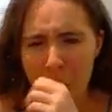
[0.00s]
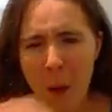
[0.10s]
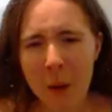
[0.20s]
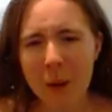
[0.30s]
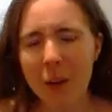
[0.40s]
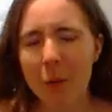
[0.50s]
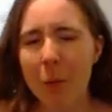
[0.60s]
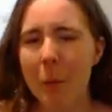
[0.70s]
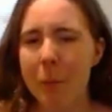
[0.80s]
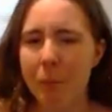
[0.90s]

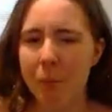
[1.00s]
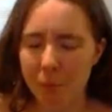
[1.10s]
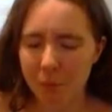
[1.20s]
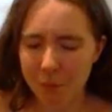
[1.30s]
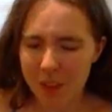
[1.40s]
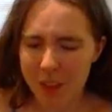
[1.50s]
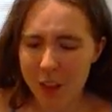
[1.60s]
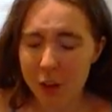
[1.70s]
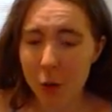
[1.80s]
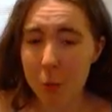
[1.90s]
So,
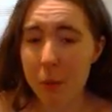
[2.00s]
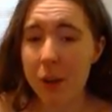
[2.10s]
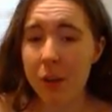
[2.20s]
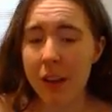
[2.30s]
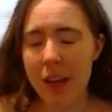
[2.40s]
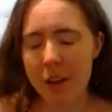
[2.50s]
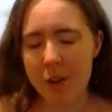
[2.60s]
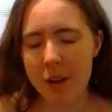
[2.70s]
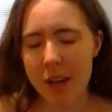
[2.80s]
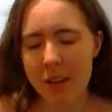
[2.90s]
though apparently
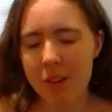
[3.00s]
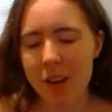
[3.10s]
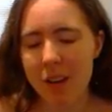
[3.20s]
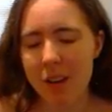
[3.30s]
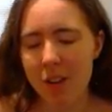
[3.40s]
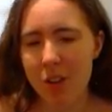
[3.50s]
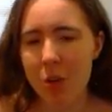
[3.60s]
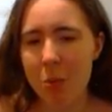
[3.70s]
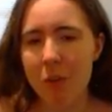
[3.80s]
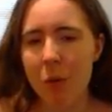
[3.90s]
Eren, even in his
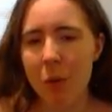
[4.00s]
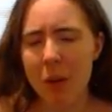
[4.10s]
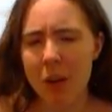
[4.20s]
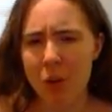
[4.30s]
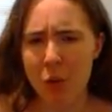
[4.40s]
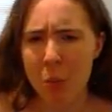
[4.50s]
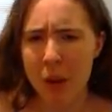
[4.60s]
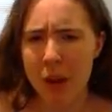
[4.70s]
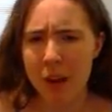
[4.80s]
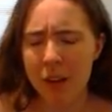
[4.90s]
human form, can grow
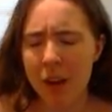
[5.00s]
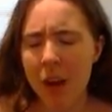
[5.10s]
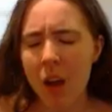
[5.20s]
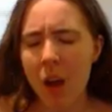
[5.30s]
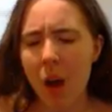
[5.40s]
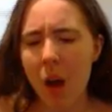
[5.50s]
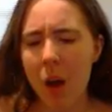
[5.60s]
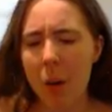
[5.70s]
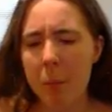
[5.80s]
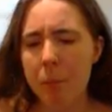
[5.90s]
back
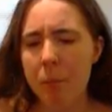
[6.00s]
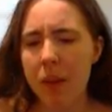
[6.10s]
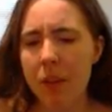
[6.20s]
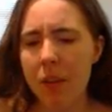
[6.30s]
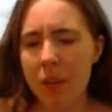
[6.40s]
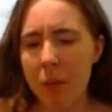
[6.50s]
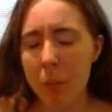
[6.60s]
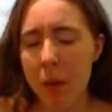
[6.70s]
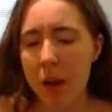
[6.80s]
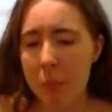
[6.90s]

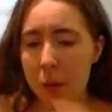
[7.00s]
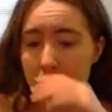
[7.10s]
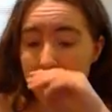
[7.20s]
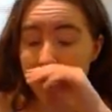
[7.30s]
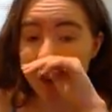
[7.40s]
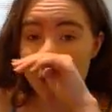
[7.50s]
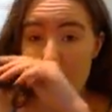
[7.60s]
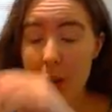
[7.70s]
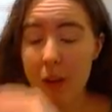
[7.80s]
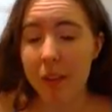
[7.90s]
body parts very
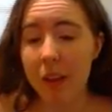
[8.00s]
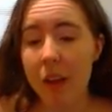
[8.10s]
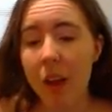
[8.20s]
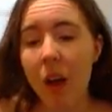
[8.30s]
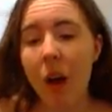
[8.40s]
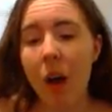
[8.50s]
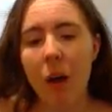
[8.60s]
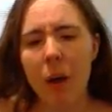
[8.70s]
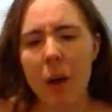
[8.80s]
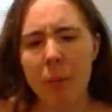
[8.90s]
quickly.
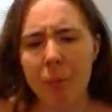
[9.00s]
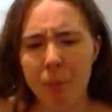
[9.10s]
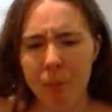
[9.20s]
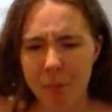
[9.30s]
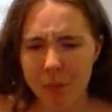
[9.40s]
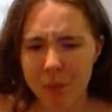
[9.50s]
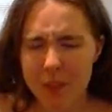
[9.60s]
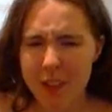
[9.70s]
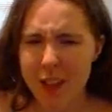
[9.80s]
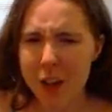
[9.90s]

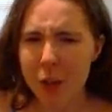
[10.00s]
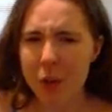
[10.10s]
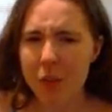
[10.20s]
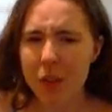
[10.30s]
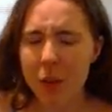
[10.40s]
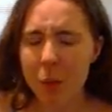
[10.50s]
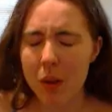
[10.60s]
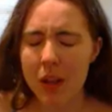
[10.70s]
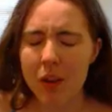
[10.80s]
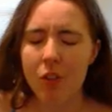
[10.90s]
So definitely
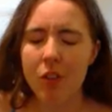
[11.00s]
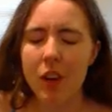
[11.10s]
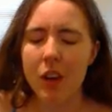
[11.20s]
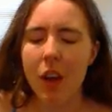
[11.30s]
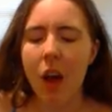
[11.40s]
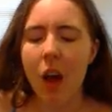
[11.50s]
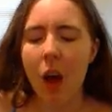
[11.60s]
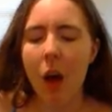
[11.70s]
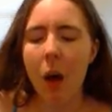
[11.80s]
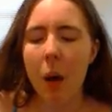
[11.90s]
really interesting.
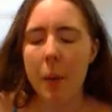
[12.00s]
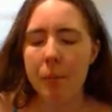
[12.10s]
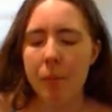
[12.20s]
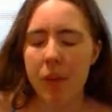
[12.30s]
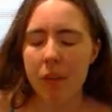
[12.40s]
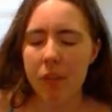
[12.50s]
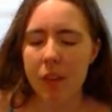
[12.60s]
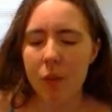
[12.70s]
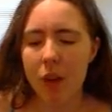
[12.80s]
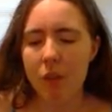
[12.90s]
Definitely
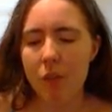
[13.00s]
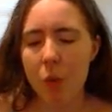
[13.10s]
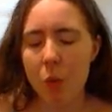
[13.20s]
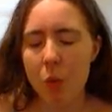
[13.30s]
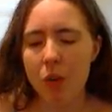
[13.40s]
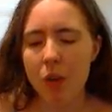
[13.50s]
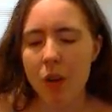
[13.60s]
looking forward